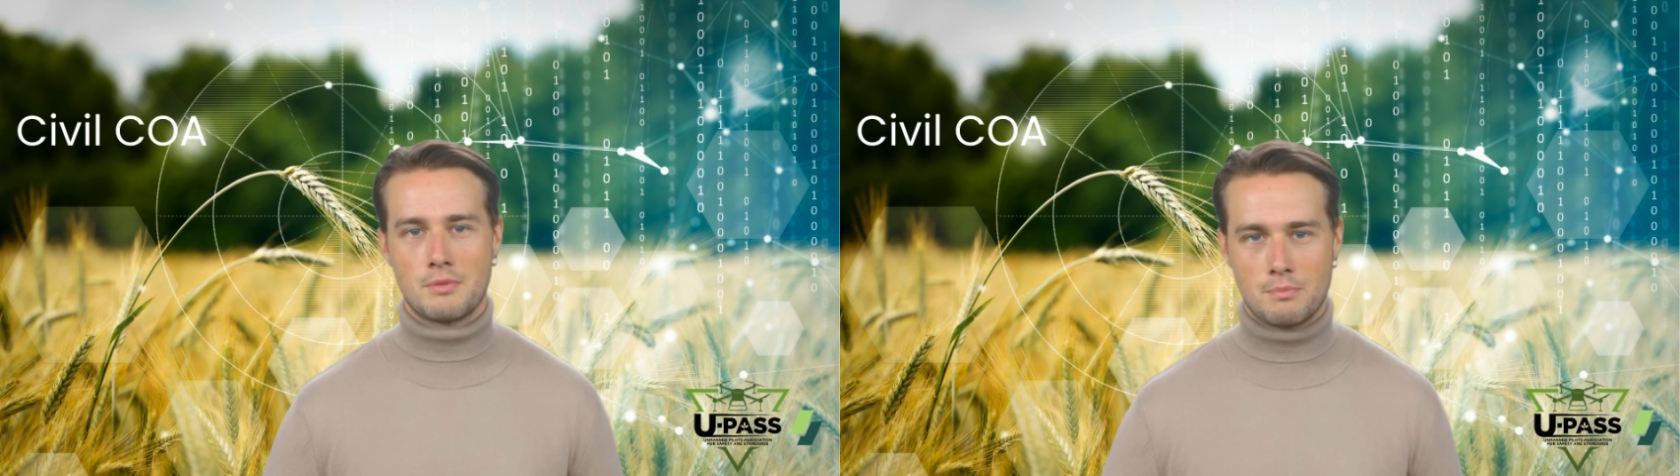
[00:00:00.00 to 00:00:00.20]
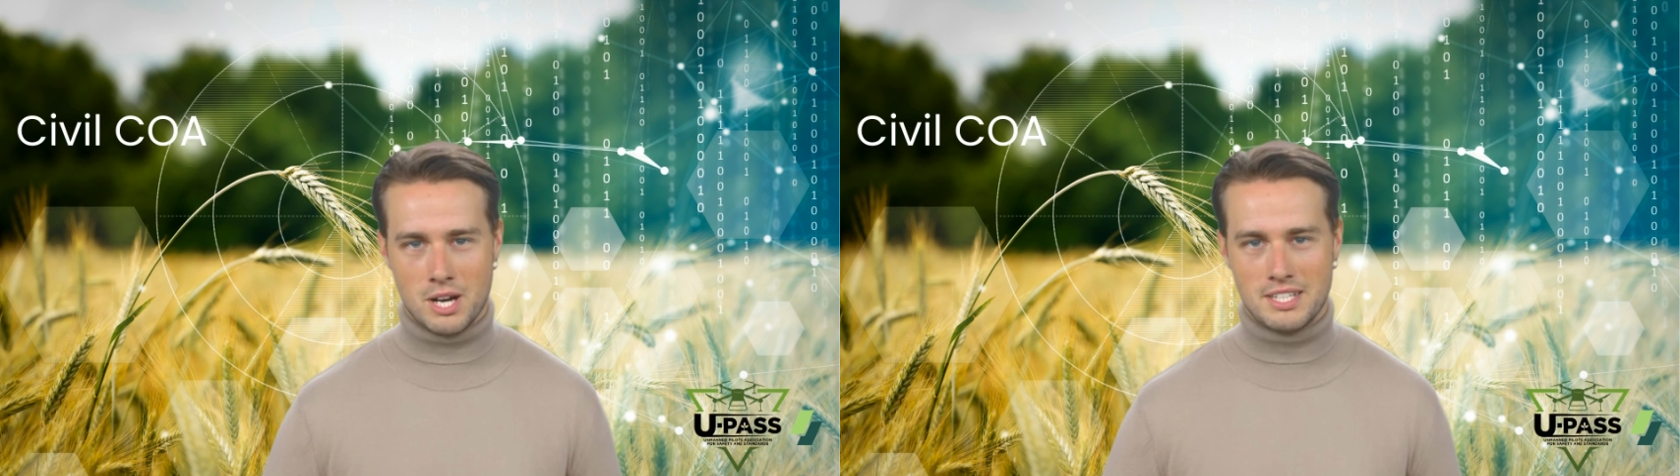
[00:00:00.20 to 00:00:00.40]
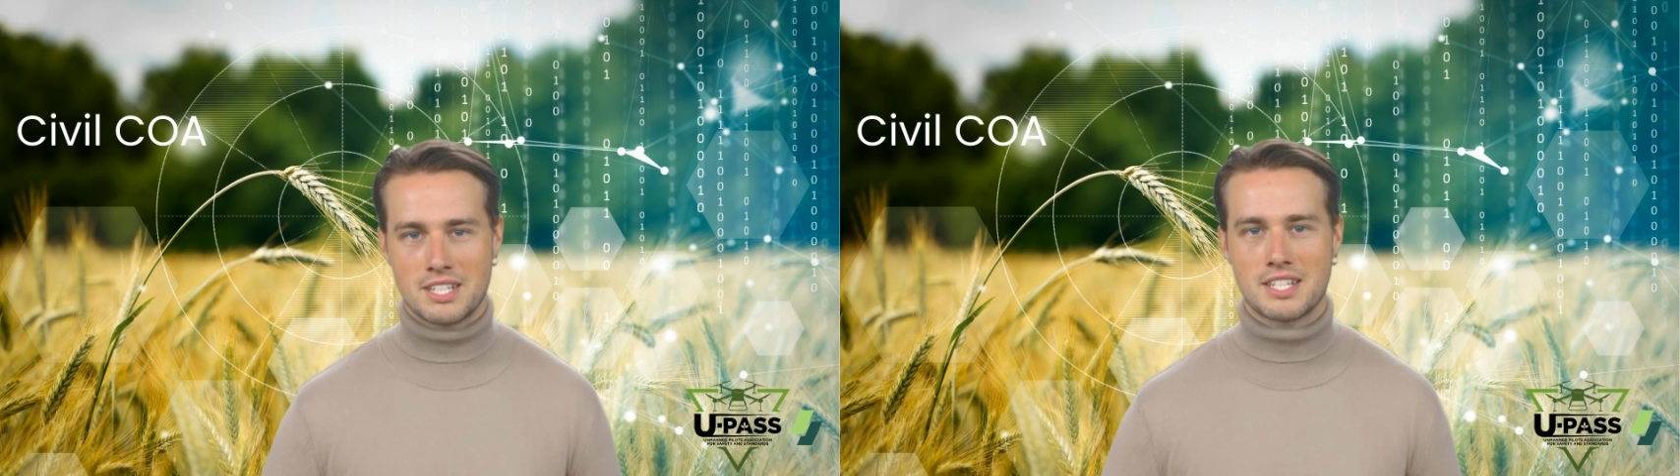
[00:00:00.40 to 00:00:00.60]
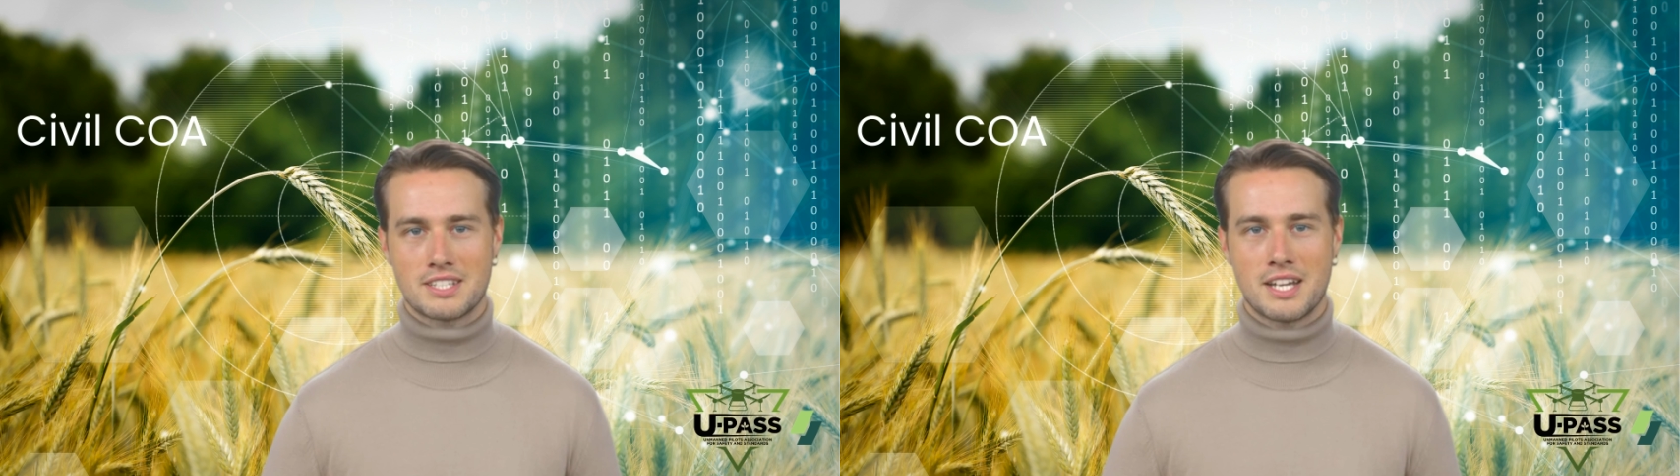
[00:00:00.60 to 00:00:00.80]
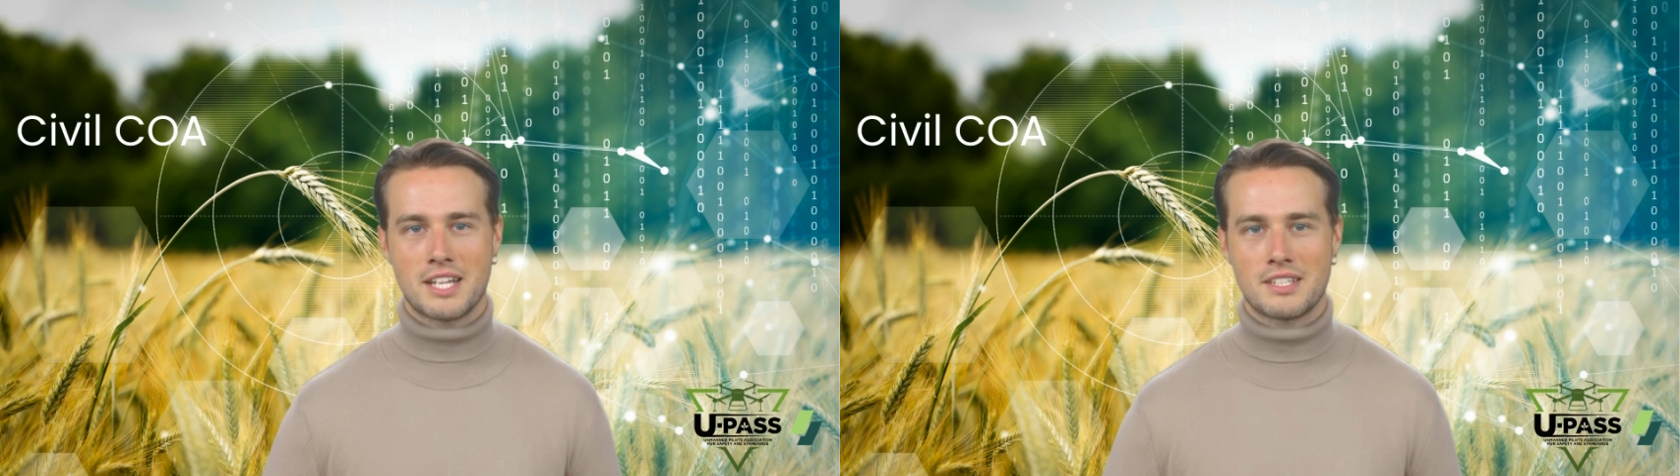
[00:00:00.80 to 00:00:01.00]
Processing
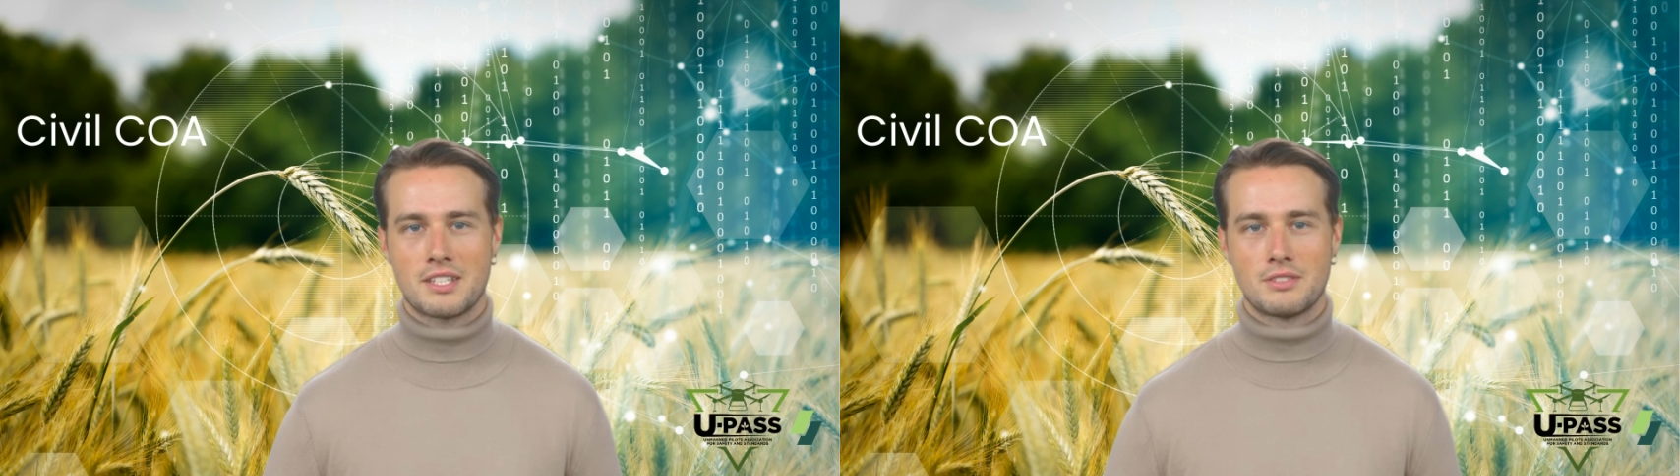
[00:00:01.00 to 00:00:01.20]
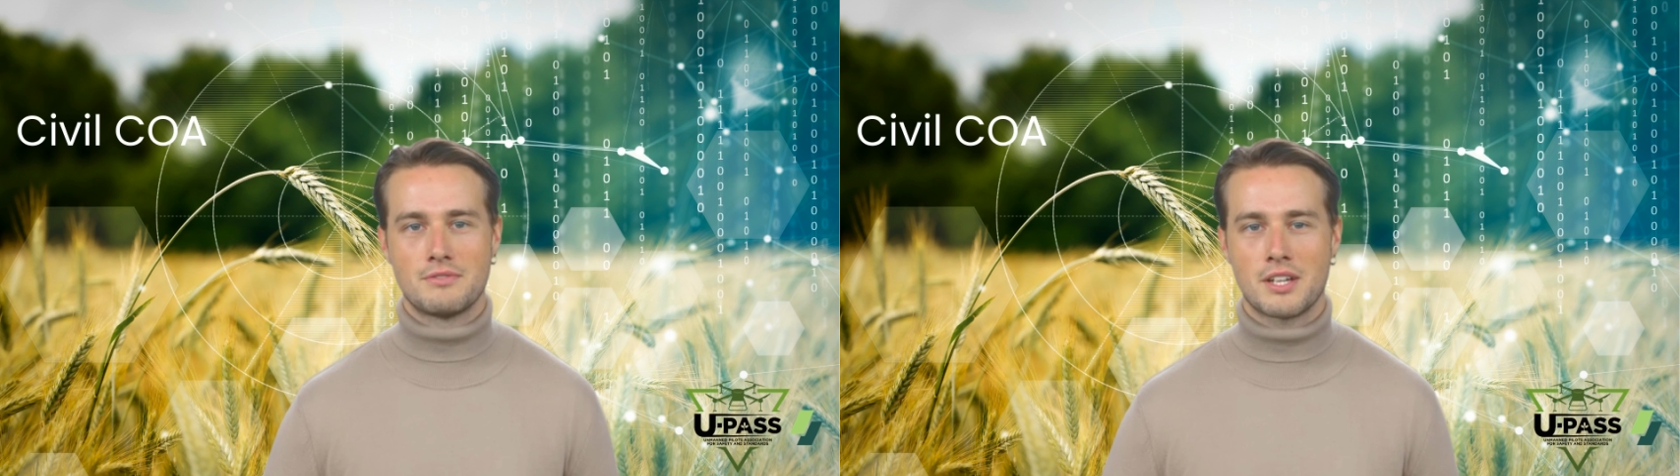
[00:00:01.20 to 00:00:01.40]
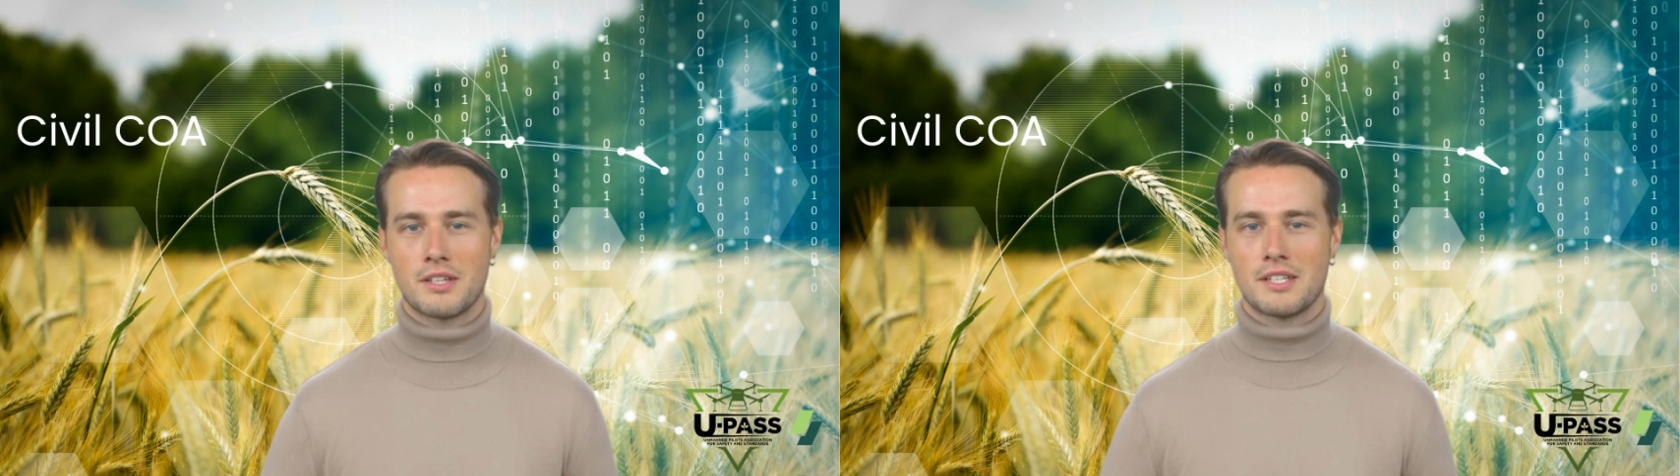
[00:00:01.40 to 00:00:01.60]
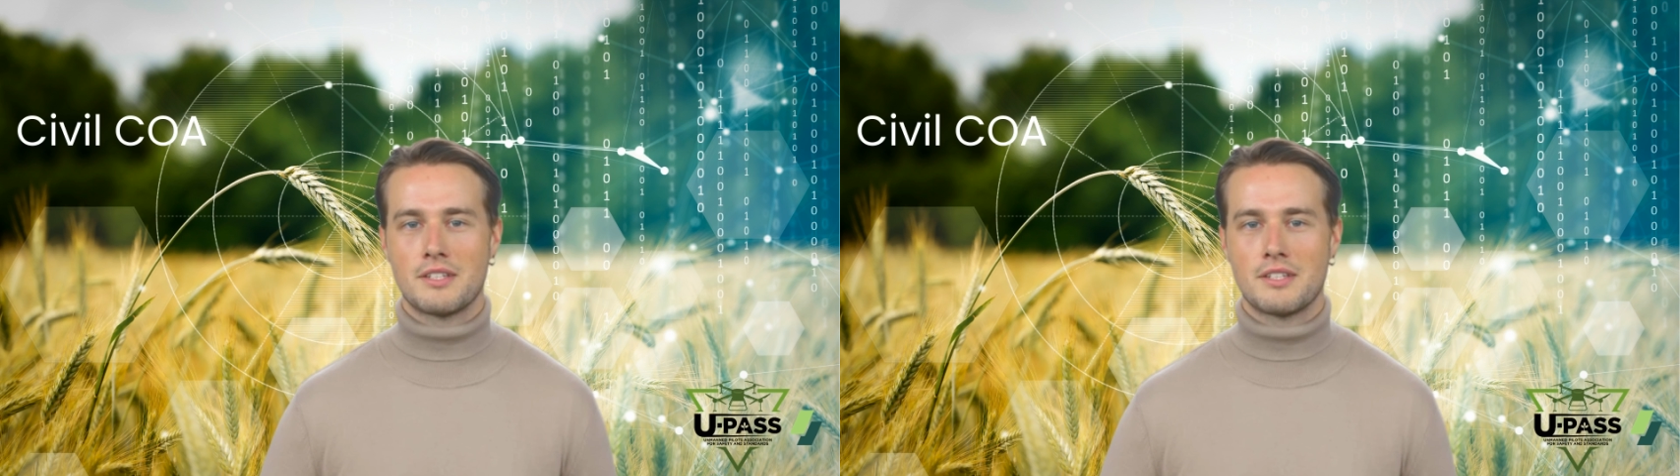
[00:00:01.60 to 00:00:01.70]
times can vary,